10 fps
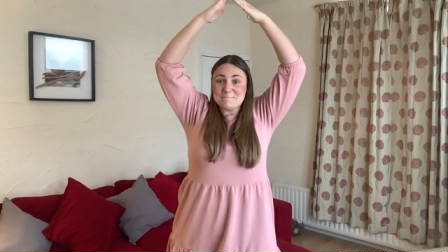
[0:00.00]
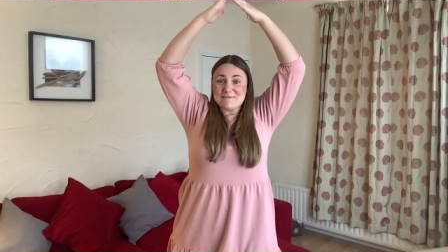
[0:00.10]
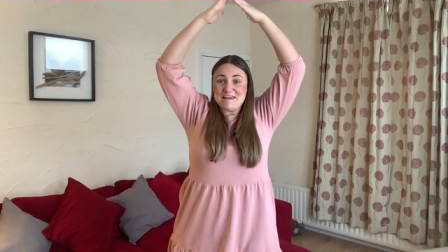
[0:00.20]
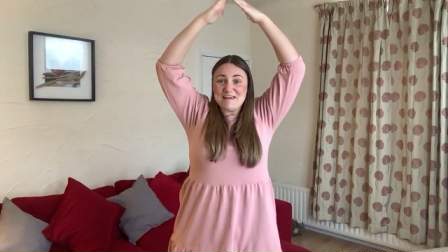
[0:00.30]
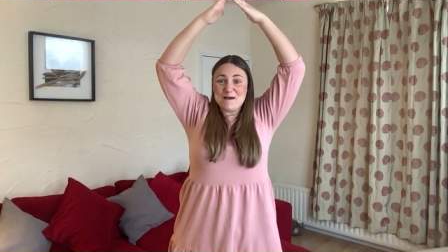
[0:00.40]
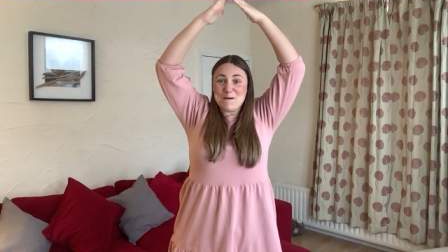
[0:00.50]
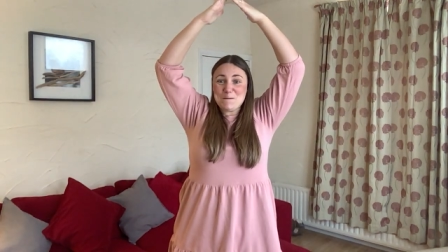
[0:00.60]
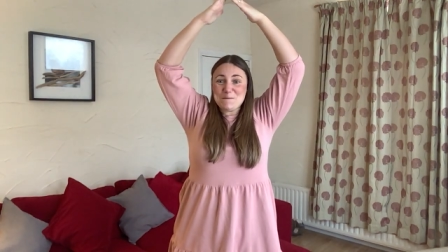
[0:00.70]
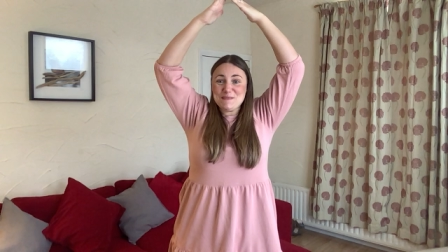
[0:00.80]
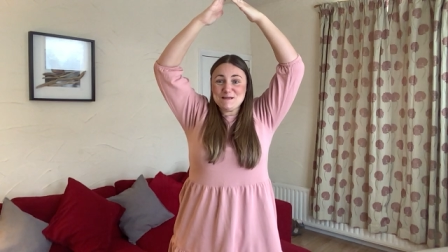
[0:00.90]
He
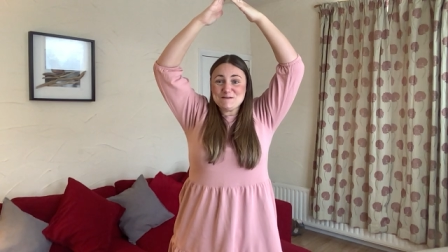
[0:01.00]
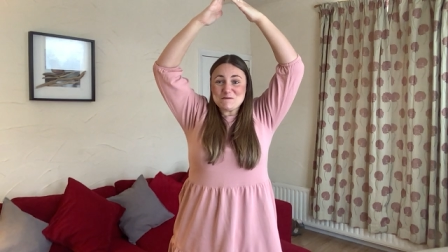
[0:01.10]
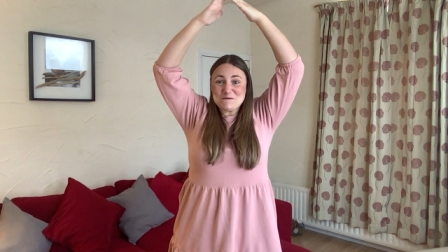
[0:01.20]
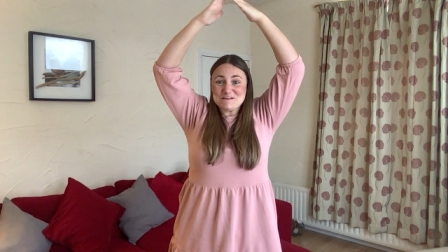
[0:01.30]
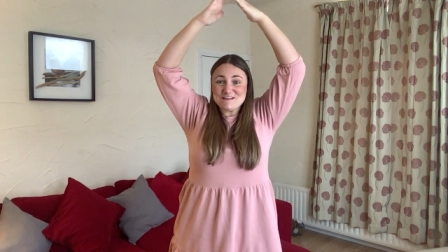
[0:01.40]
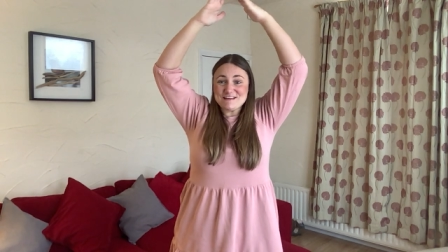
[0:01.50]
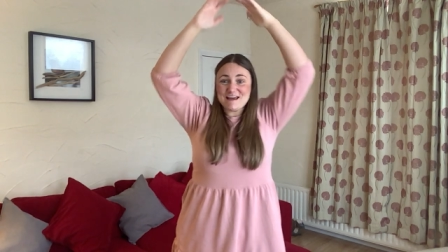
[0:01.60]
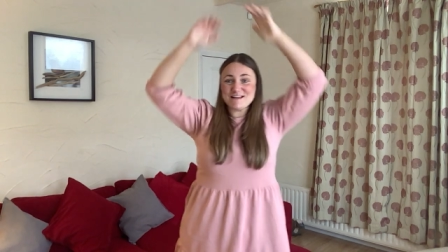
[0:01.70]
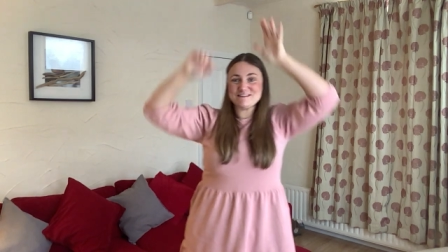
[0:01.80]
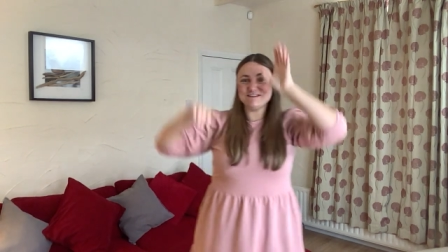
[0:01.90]
opened the door to the
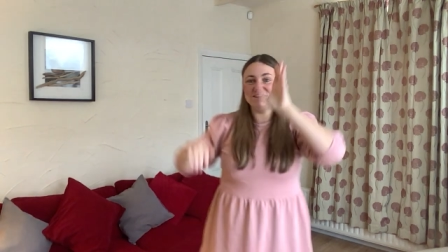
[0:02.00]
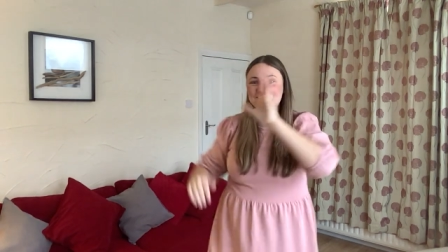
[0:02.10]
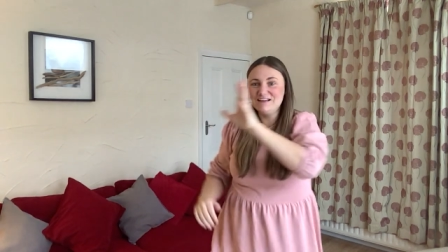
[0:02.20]
castle.